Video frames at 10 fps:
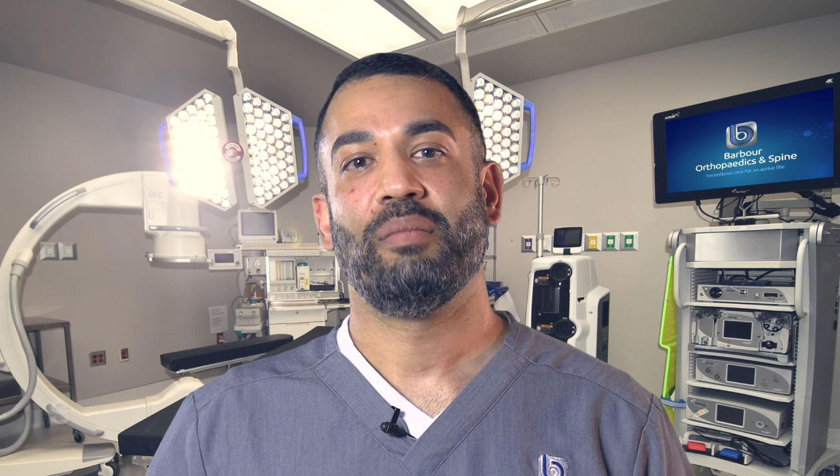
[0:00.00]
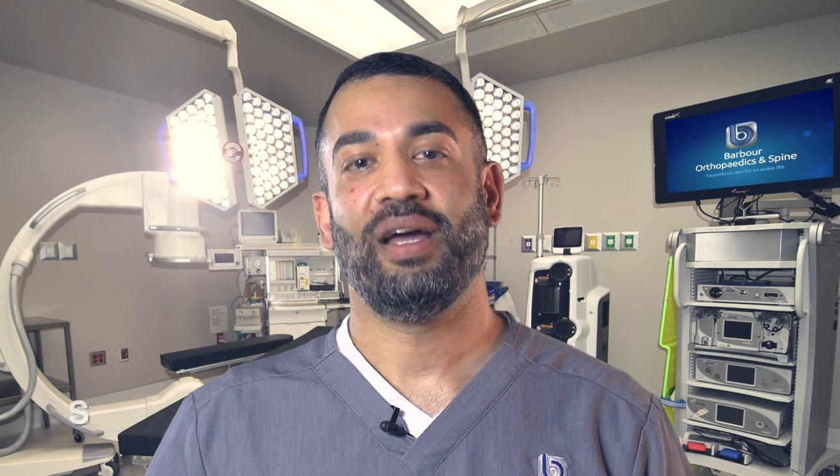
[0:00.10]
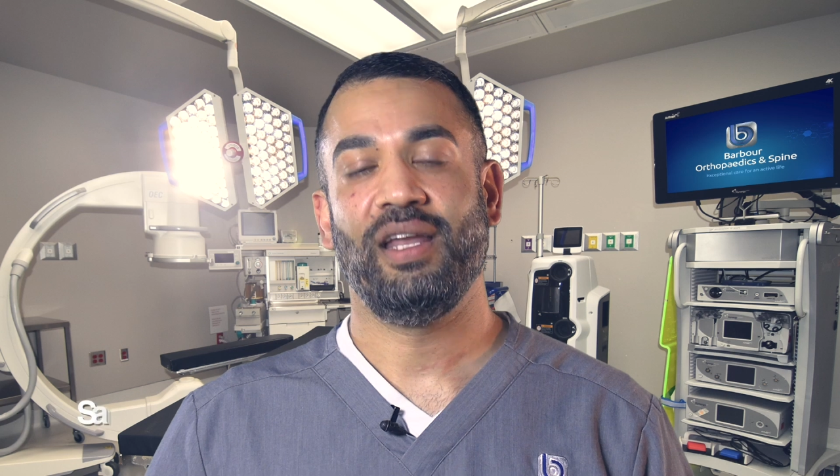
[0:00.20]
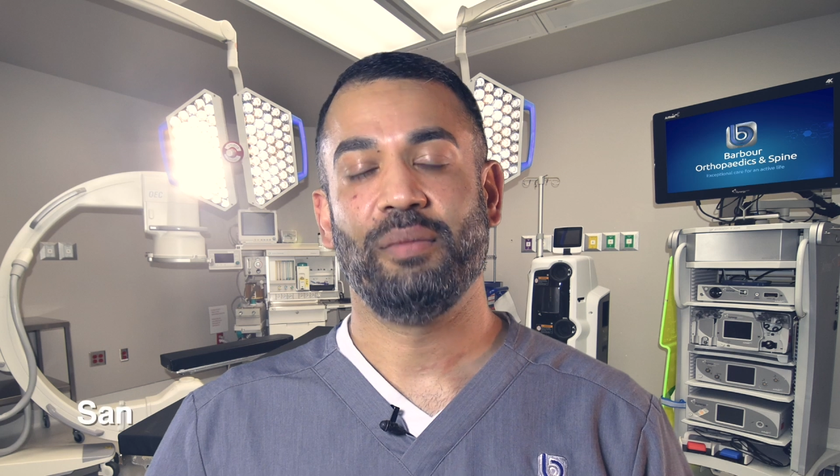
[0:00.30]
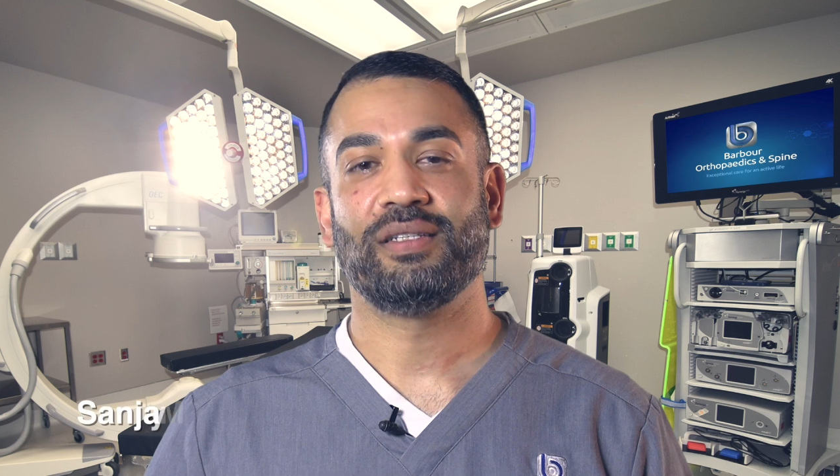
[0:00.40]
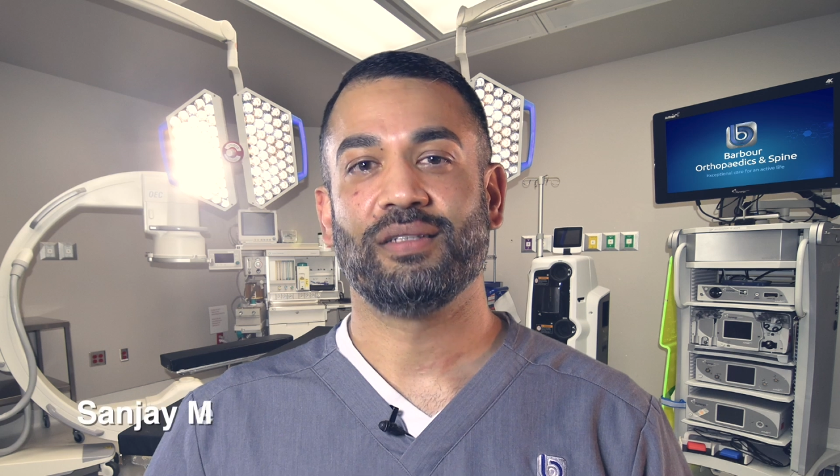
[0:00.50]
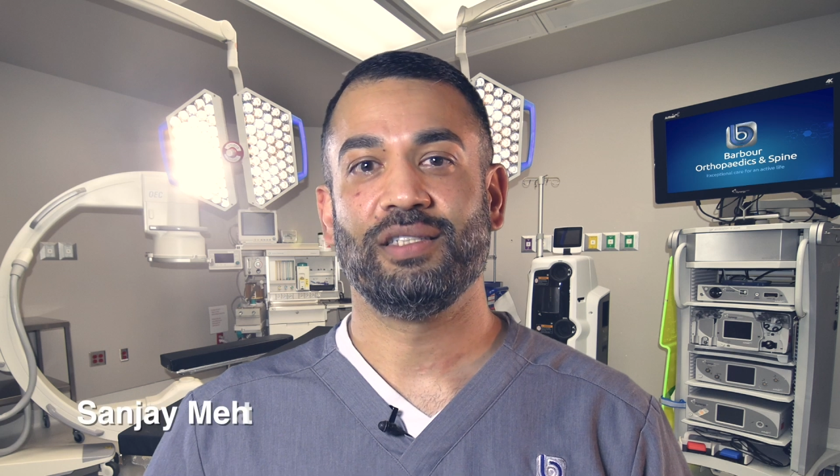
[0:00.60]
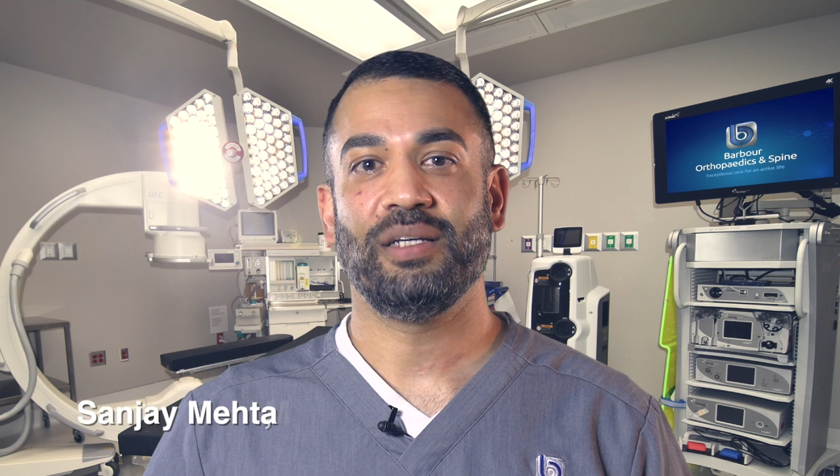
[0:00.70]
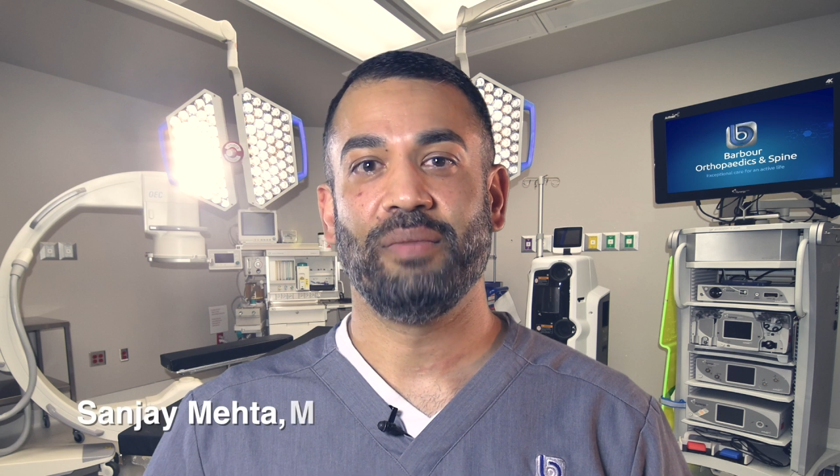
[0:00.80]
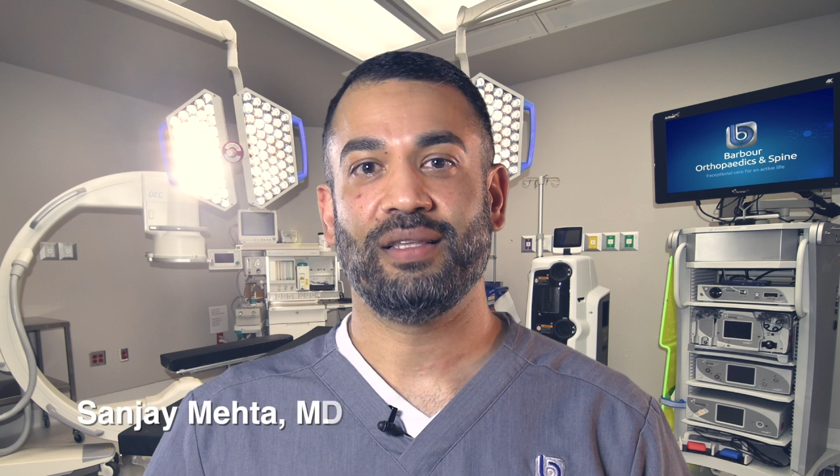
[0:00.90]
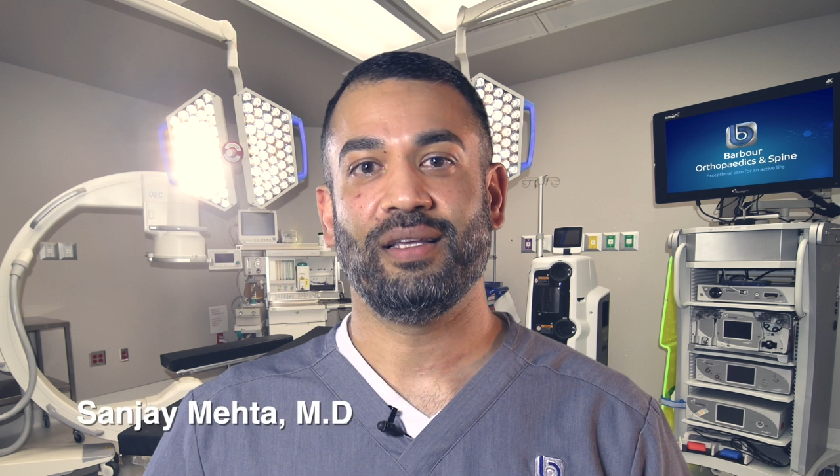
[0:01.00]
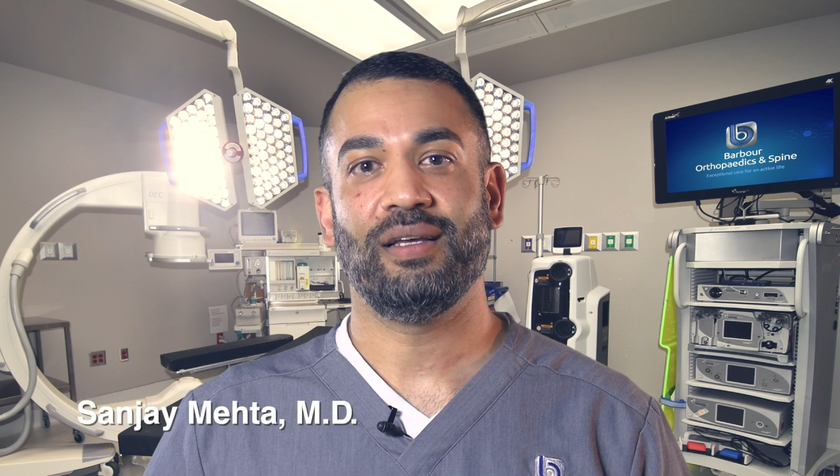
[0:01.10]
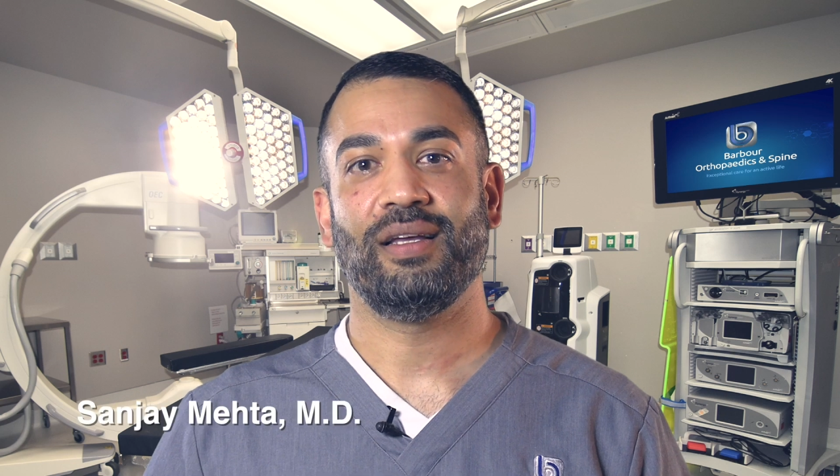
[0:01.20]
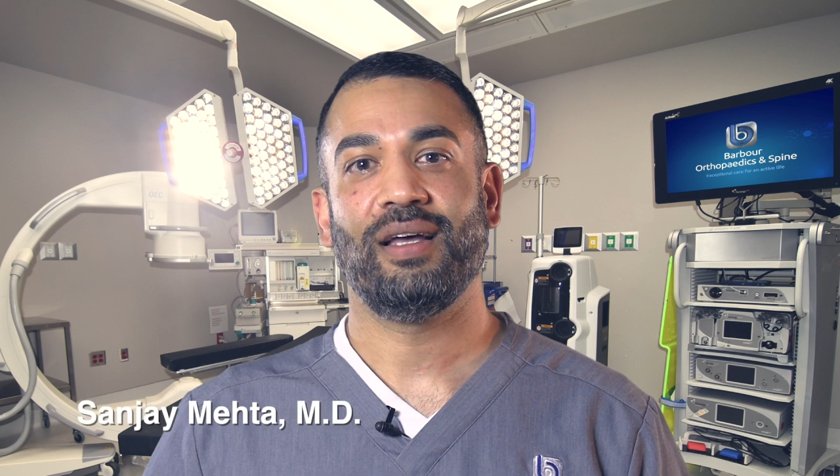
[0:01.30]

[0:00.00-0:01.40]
My name is Sanjay Mehta.